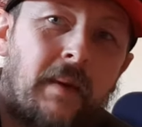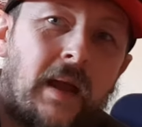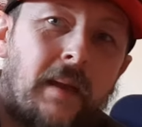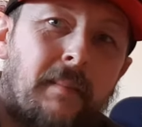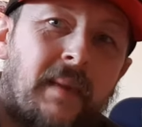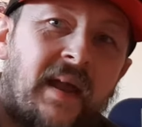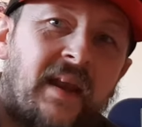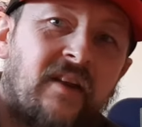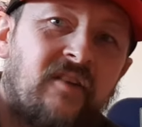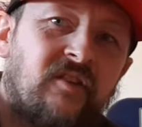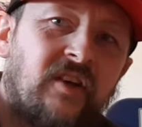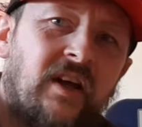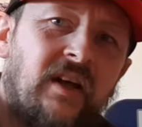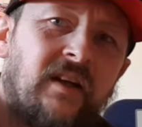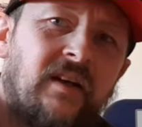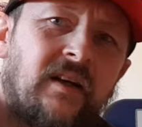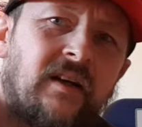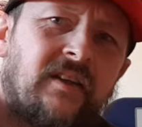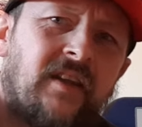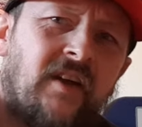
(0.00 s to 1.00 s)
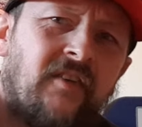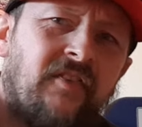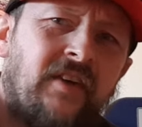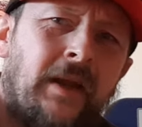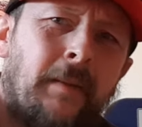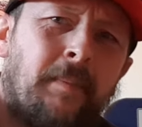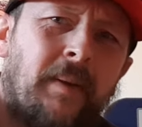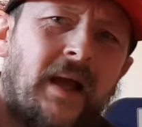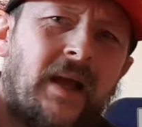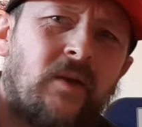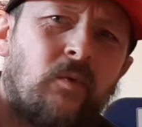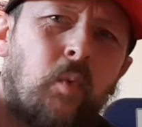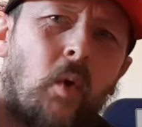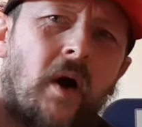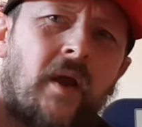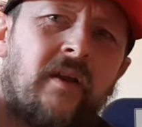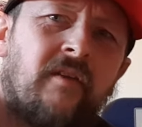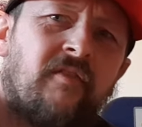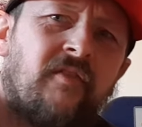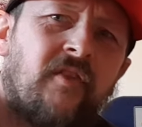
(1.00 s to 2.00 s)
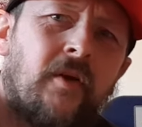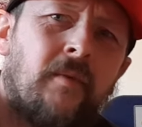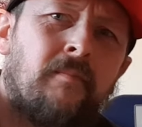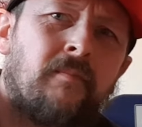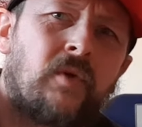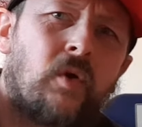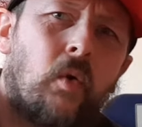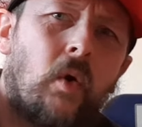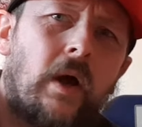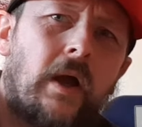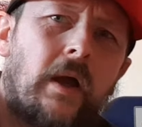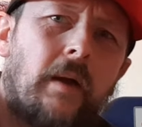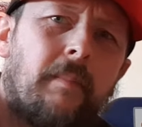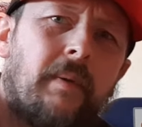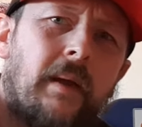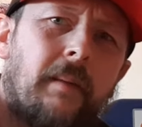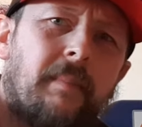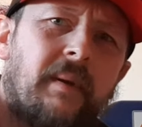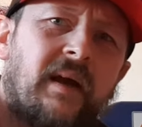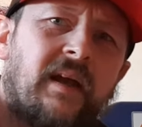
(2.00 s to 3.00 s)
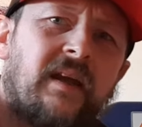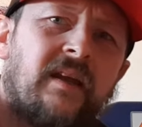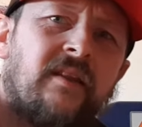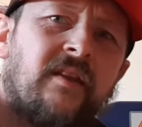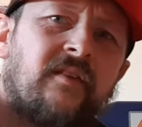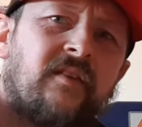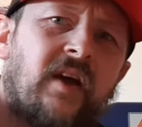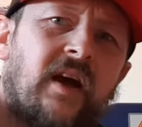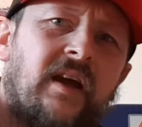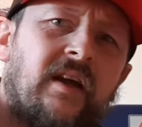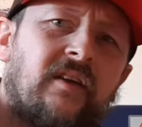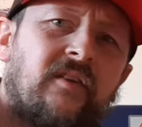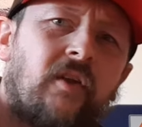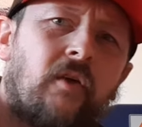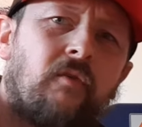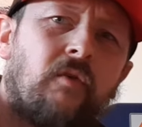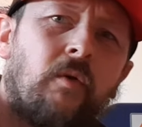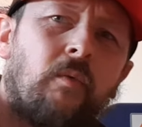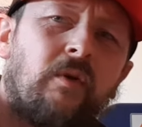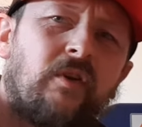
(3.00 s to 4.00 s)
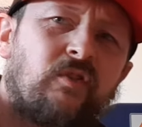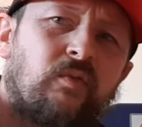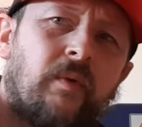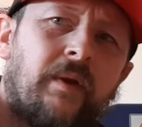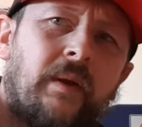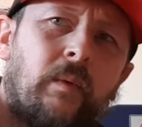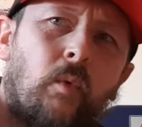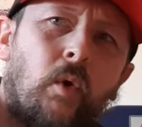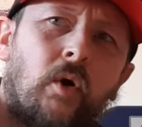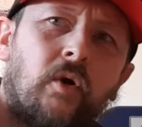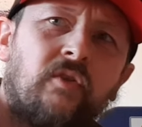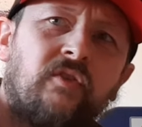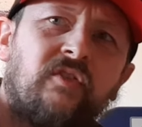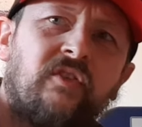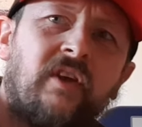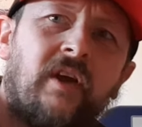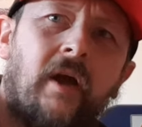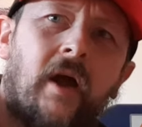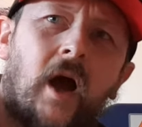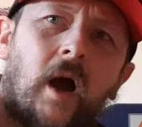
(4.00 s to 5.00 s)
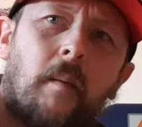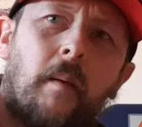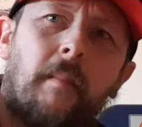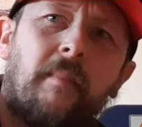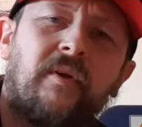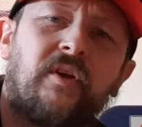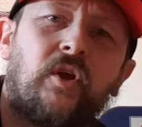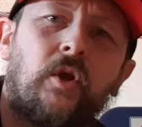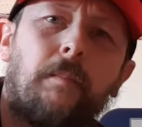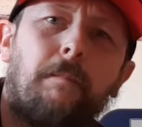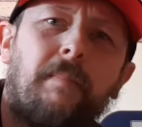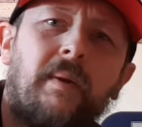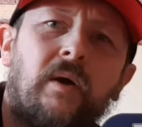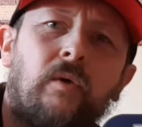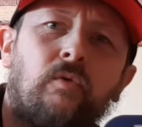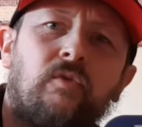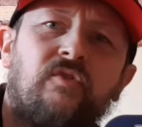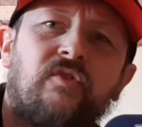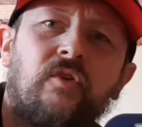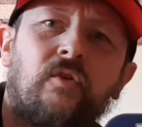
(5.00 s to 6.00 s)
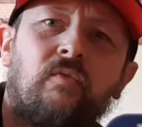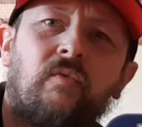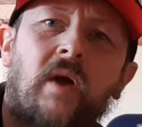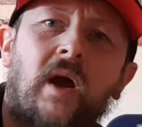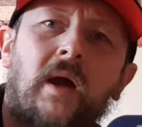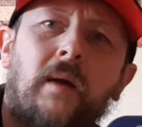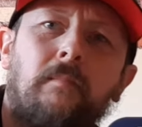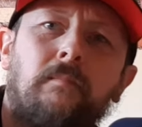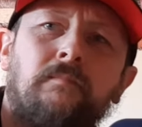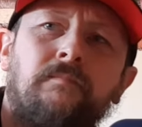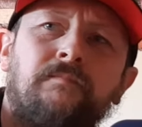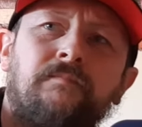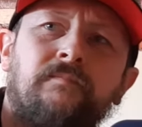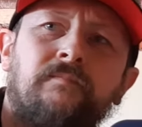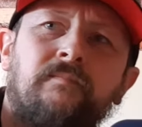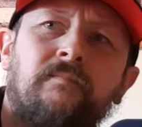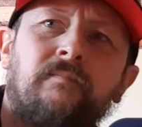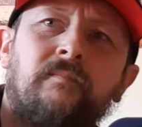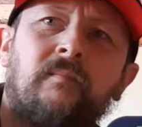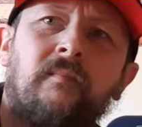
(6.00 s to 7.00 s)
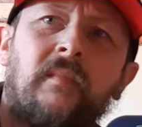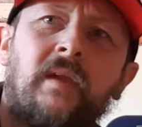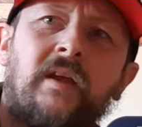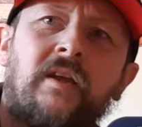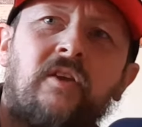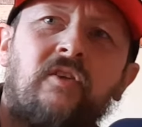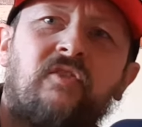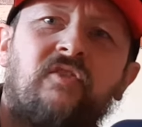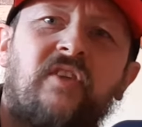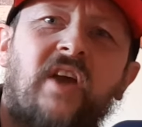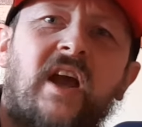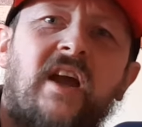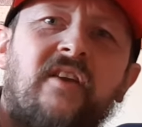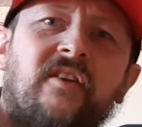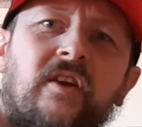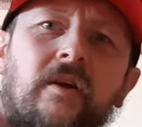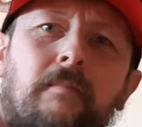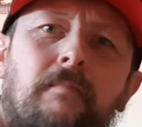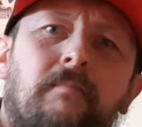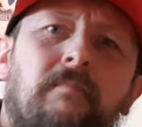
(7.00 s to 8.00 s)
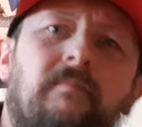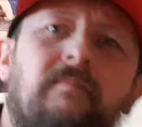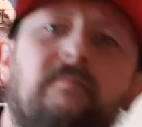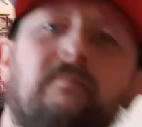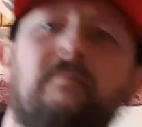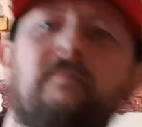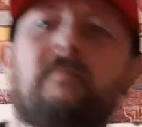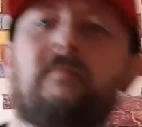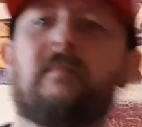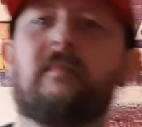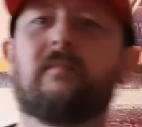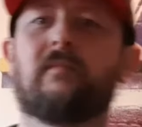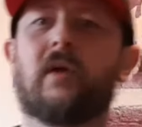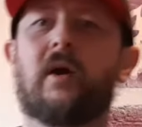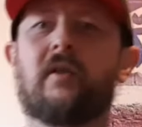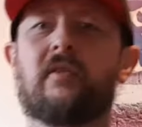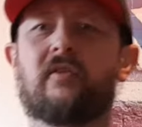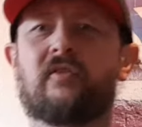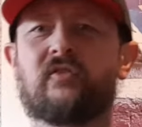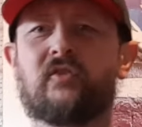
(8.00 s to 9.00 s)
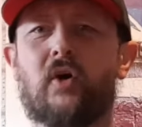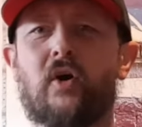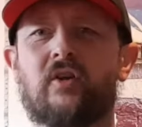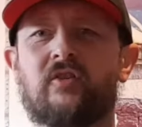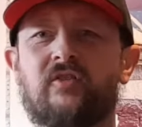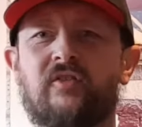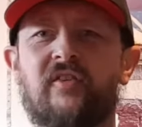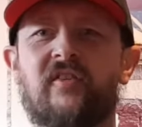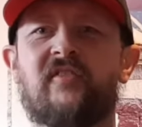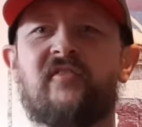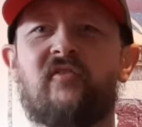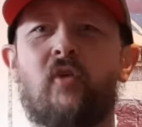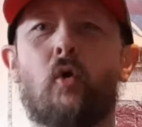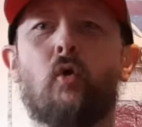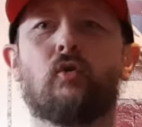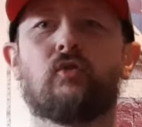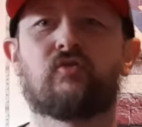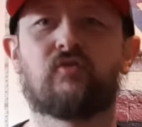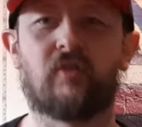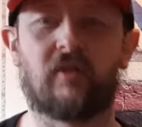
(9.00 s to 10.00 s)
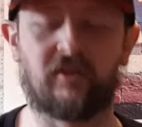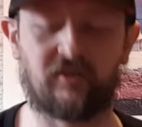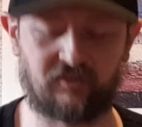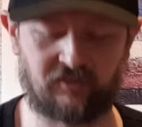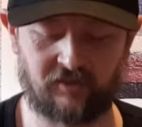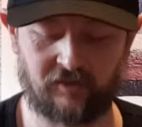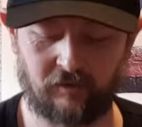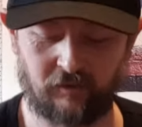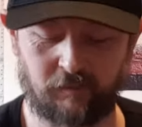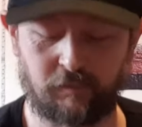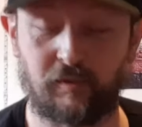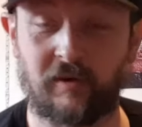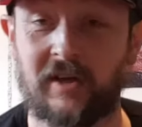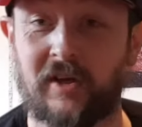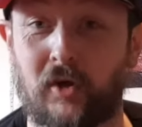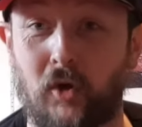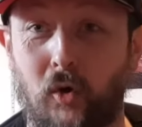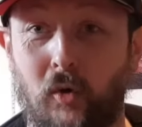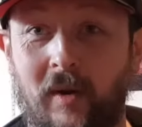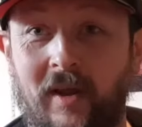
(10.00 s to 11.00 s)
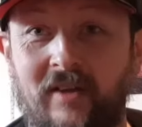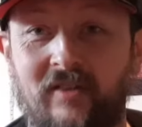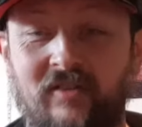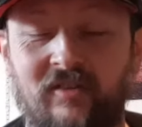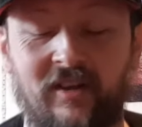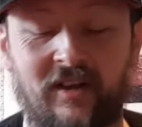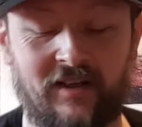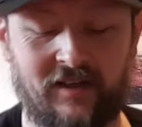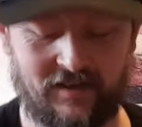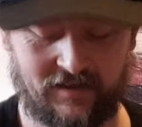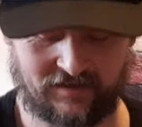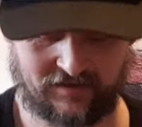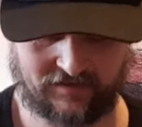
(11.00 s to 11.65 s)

Manager. I definitely played one of them quite a bit back in the day. I don't know which one it was. I remember you could build your stadium like the size of a fortress. It was pretty cool, actually.